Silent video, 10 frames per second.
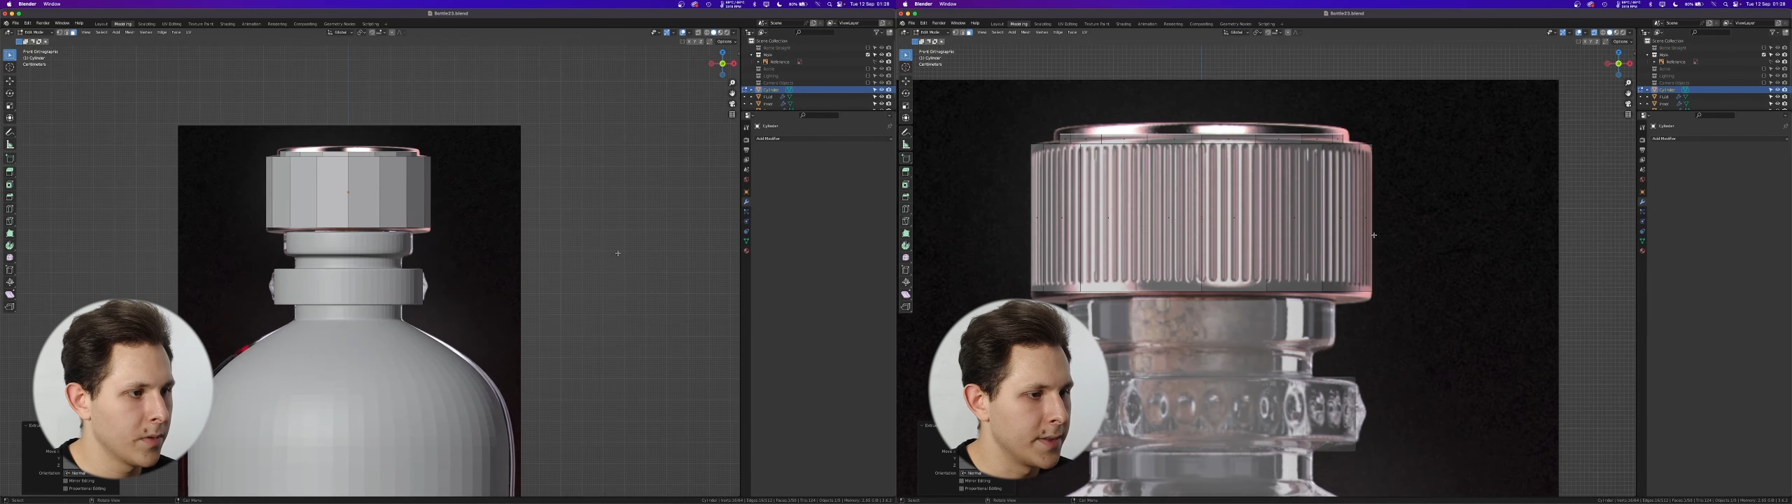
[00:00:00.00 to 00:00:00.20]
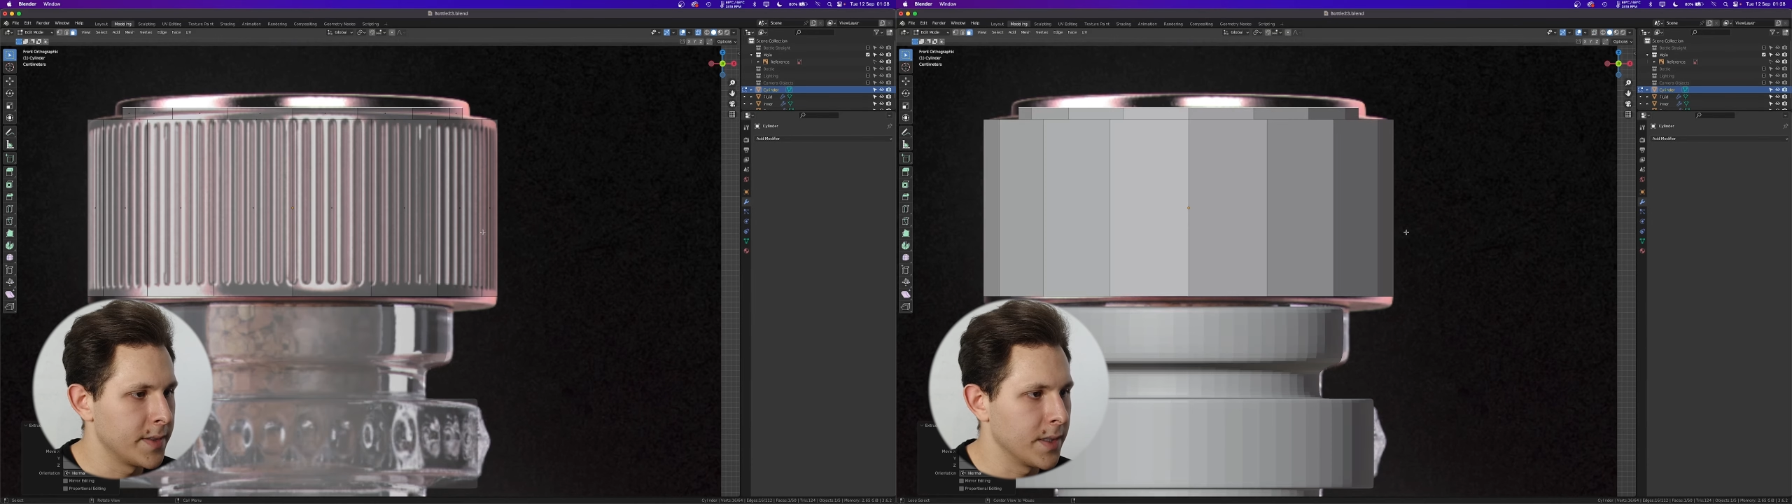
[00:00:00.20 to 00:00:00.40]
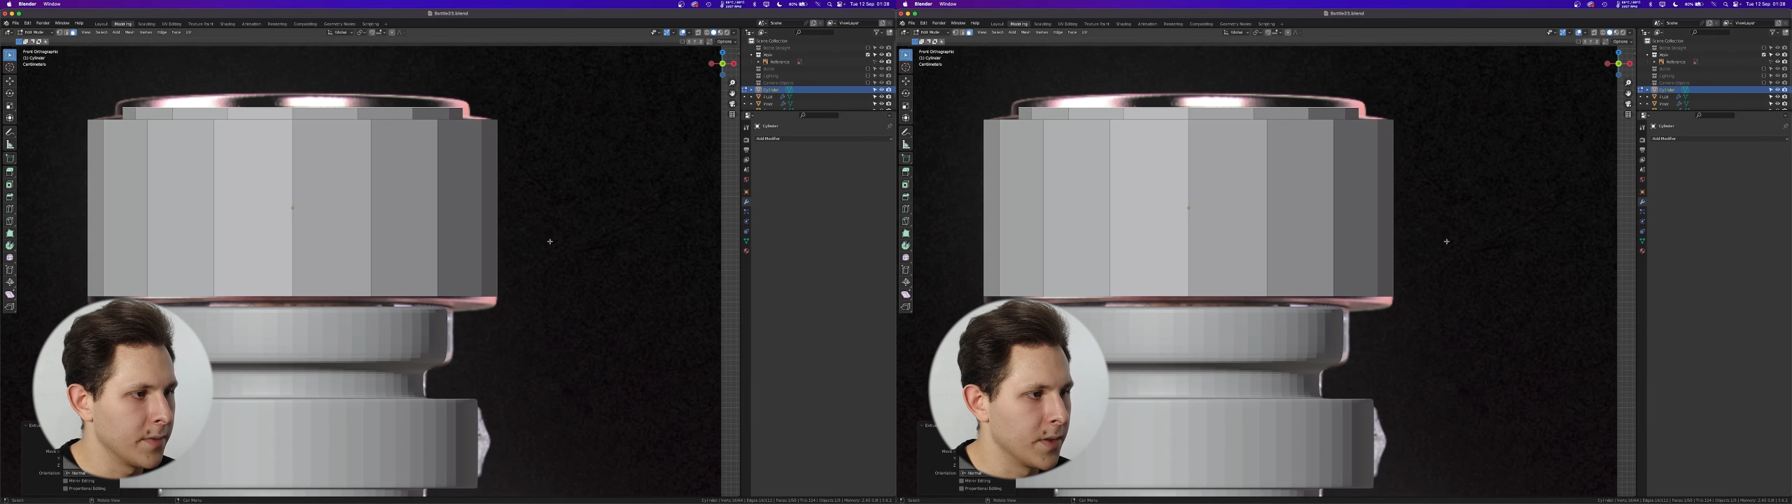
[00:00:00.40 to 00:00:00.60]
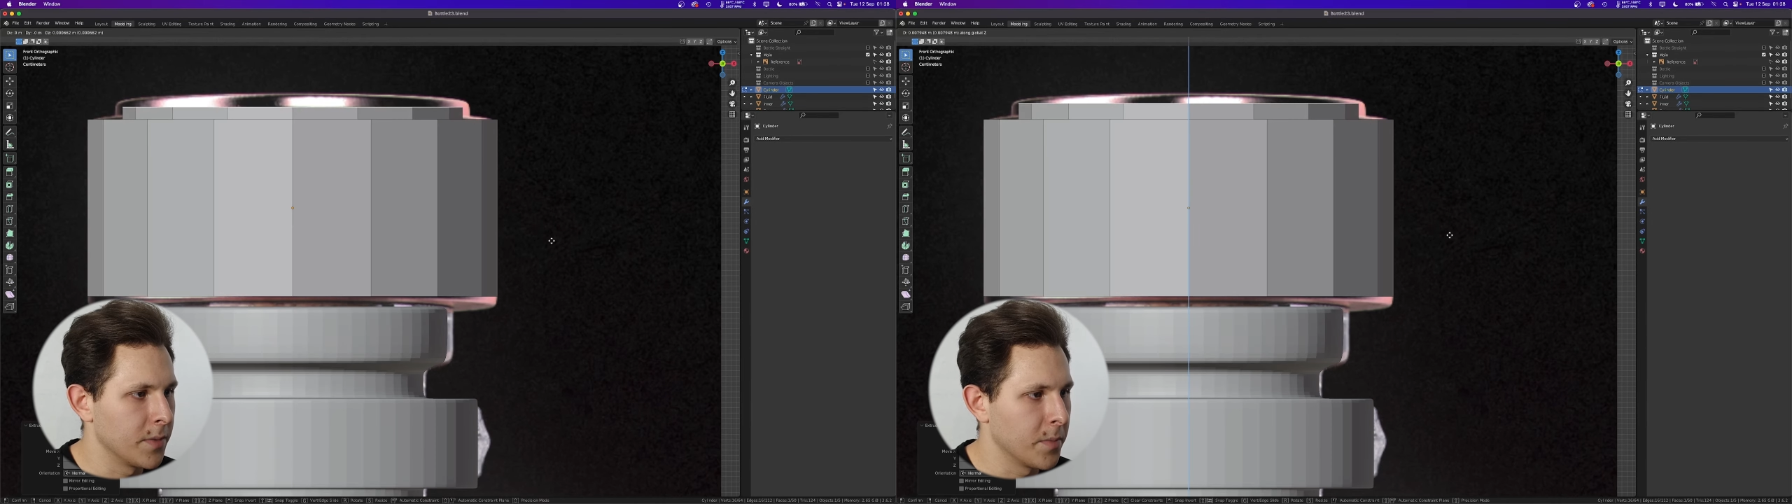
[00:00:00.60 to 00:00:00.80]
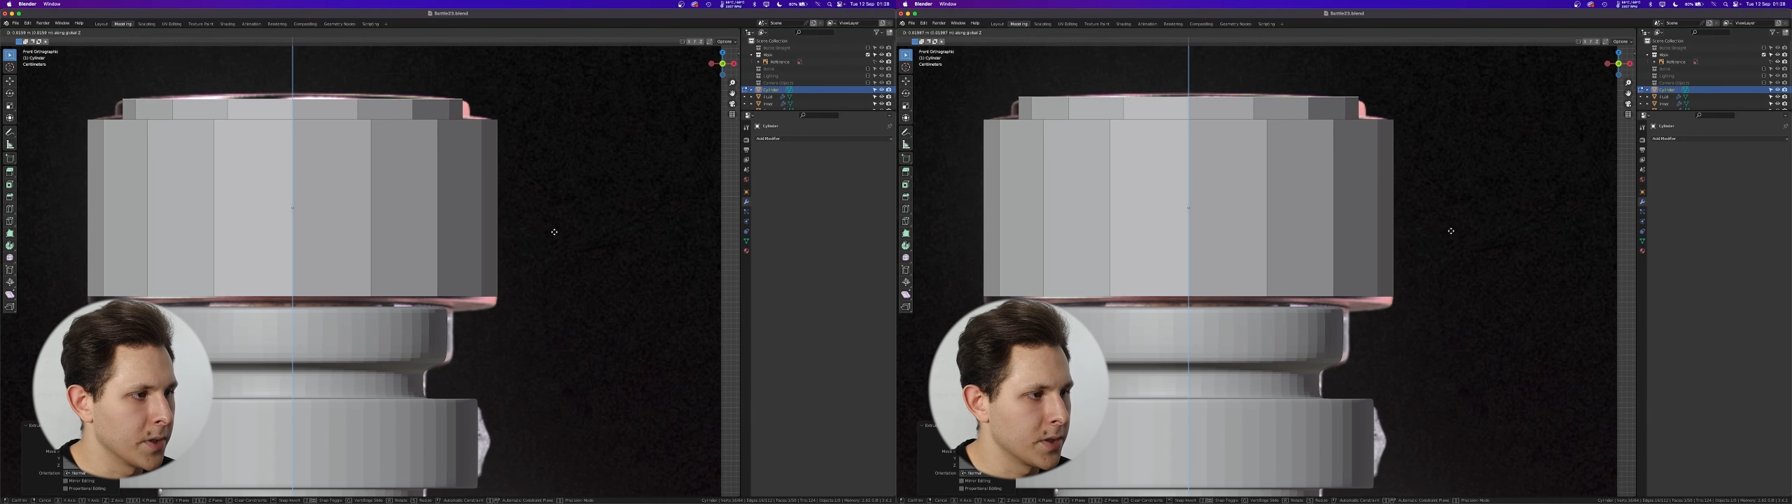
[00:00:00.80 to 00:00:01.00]
Let's see if
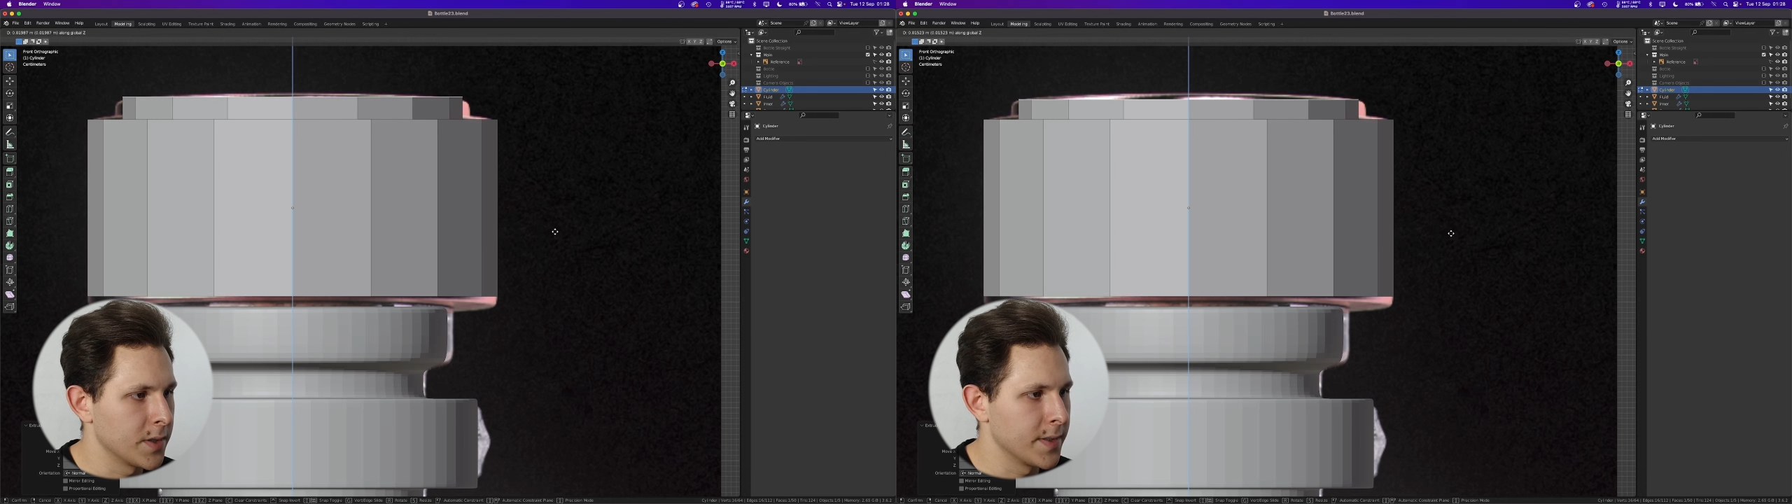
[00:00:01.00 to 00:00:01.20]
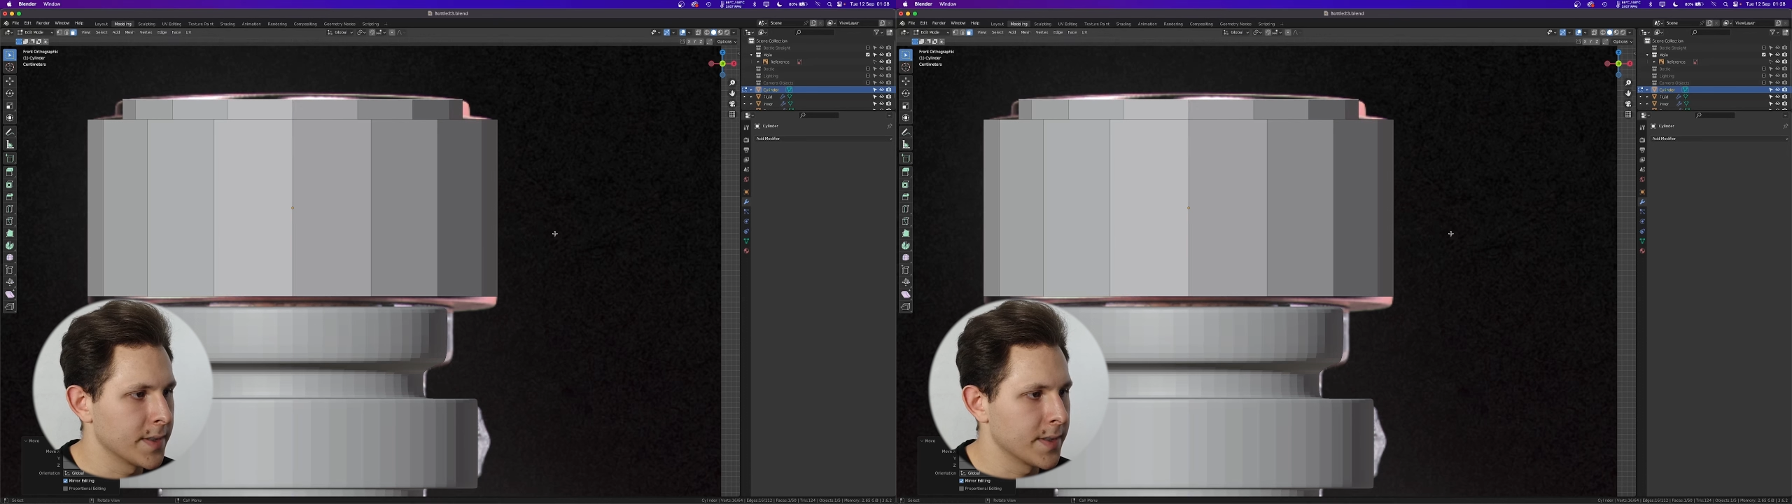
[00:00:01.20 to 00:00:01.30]
that matches the